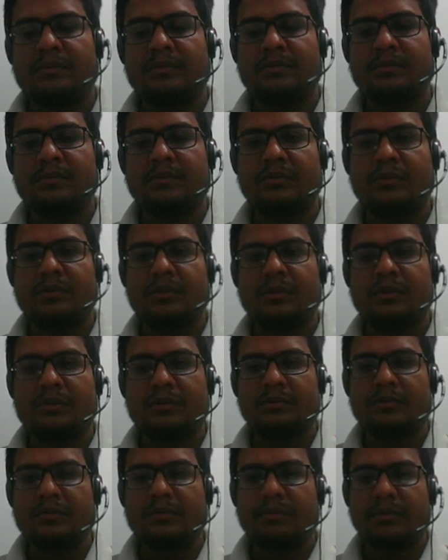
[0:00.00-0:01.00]
Sorry,
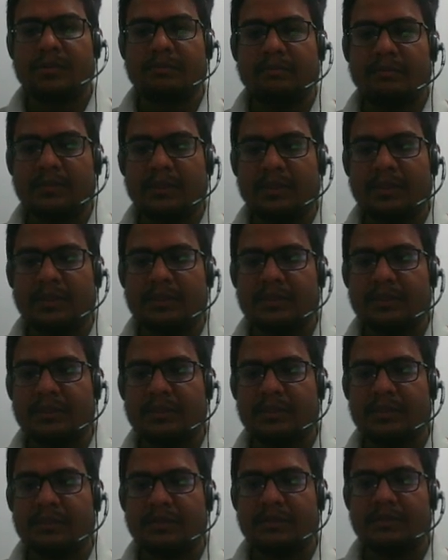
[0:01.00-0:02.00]
this will be
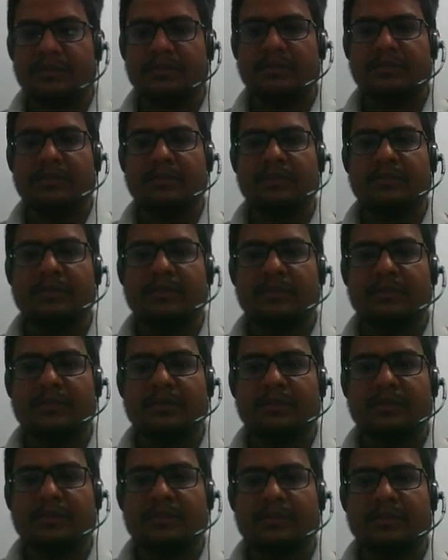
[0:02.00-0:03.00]
plus.
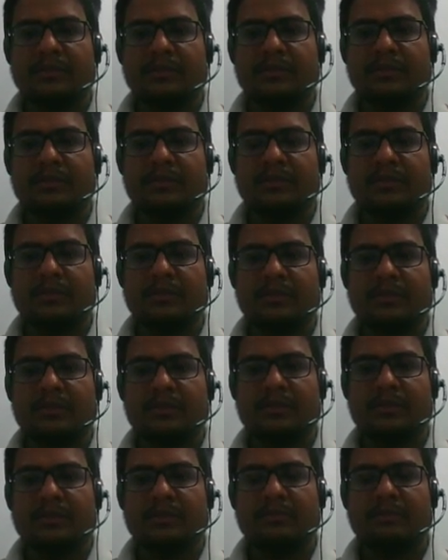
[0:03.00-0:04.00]
So
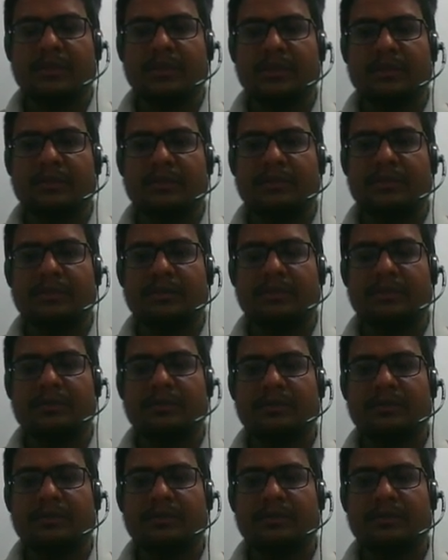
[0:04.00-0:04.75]
this is minus.